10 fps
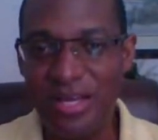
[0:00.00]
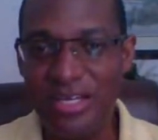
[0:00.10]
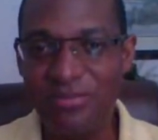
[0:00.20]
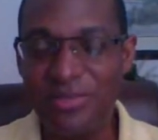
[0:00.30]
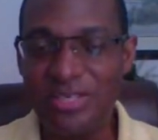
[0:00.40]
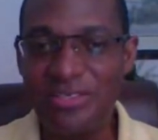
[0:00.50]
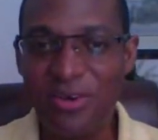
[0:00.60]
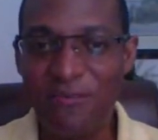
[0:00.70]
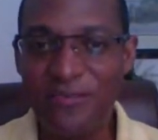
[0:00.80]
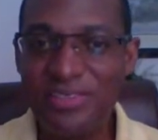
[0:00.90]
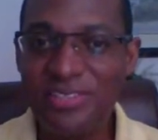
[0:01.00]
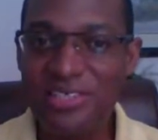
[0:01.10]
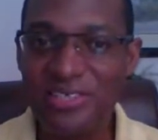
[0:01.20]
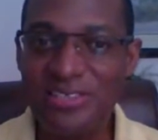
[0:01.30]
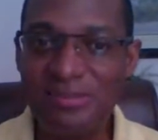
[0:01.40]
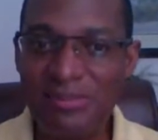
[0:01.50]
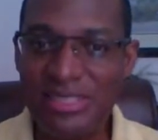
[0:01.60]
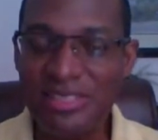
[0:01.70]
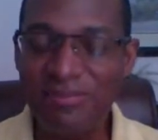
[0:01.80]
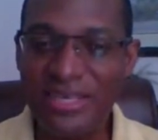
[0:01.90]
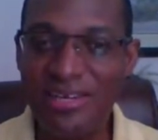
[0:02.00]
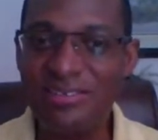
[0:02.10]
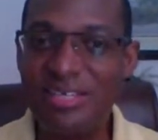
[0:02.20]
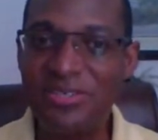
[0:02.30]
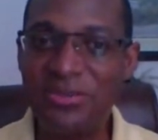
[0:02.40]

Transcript: it was a tough decision to make because I